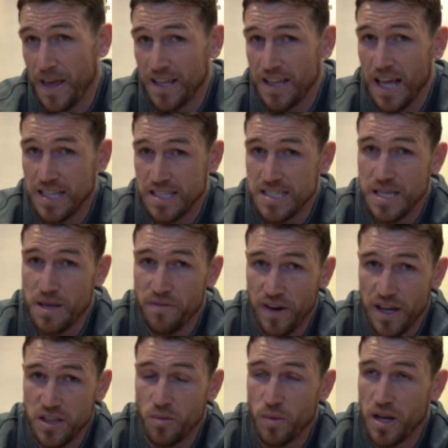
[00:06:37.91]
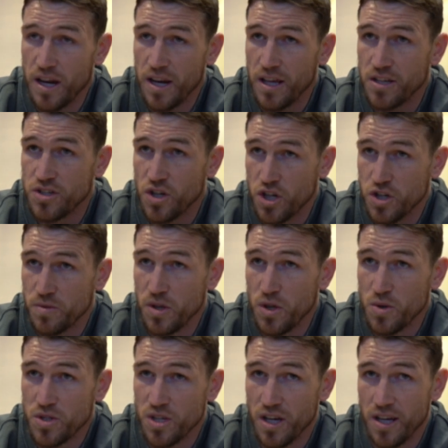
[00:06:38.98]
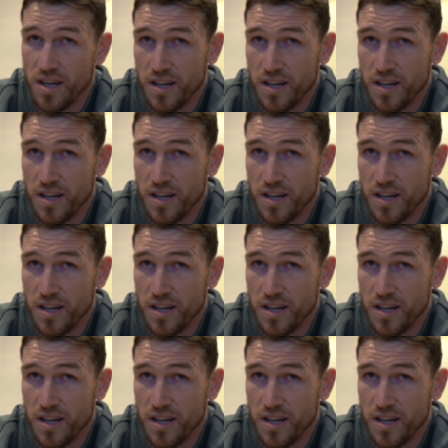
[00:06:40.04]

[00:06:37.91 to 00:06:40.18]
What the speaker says: I'd like to see him fight the winner of Joshua Usyk